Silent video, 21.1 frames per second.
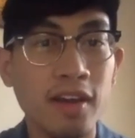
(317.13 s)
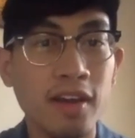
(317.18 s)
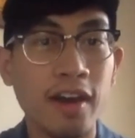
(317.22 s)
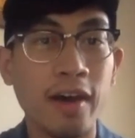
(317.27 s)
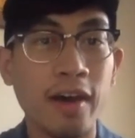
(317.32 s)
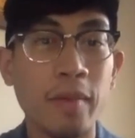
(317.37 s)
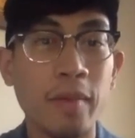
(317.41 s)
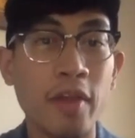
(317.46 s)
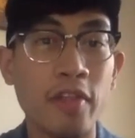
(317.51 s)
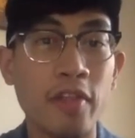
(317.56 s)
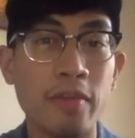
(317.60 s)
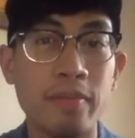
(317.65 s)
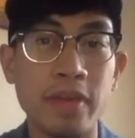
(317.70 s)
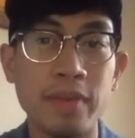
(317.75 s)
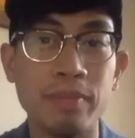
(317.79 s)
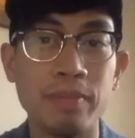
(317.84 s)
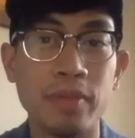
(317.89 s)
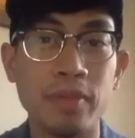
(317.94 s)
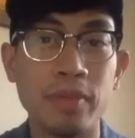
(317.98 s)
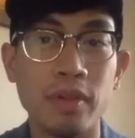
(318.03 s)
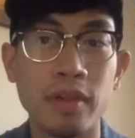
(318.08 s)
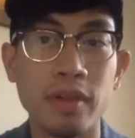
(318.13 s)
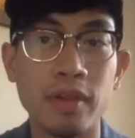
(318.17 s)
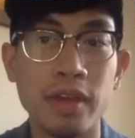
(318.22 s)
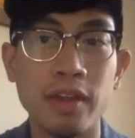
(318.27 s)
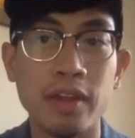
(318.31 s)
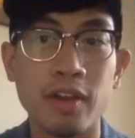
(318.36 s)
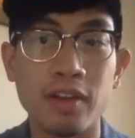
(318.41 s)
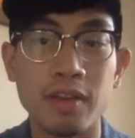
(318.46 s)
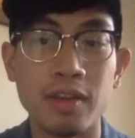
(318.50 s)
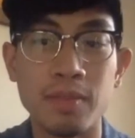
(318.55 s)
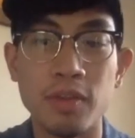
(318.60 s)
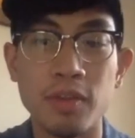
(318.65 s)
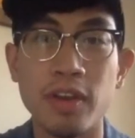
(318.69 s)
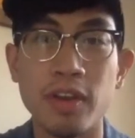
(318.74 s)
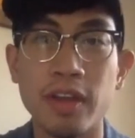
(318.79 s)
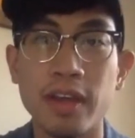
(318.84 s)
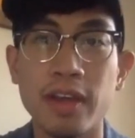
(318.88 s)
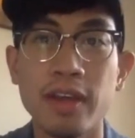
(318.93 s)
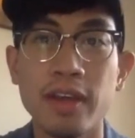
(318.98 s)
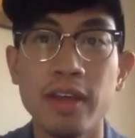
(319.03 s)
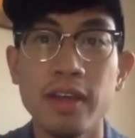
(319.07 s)
other people in our
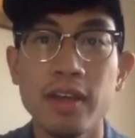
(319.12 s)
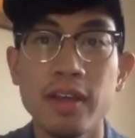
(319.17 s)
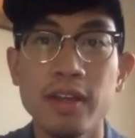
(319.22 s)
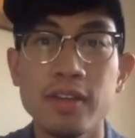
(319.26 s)
community.